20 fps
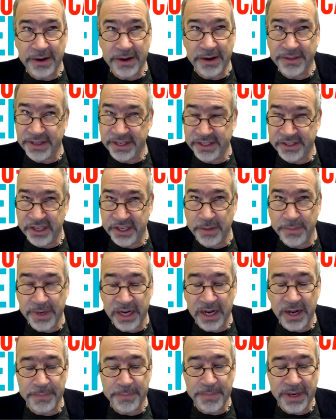I think it's
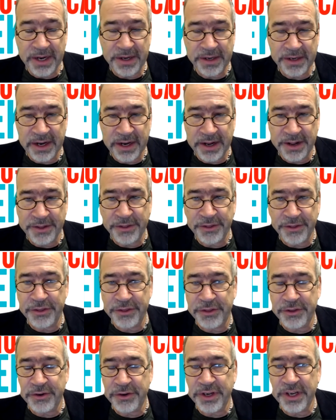coming up on
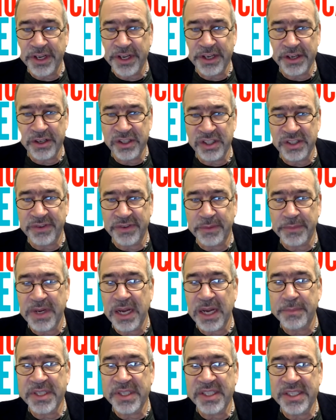30 years, if I'm
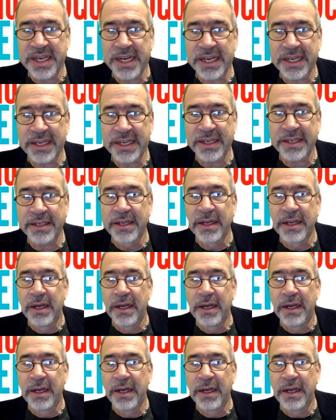not mistaken.